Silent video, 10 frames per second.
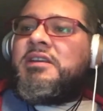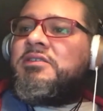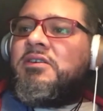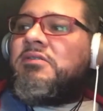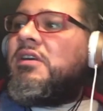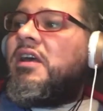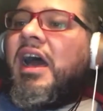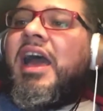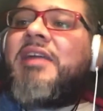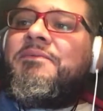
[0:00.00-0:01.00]
They don't.
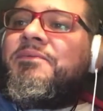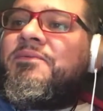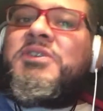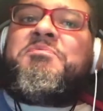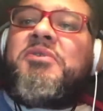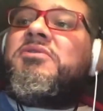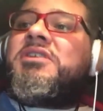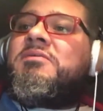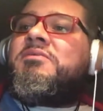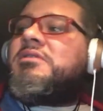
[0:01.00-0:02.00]
I've
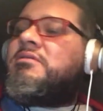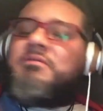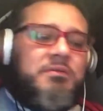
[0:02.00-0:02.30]
spoken with,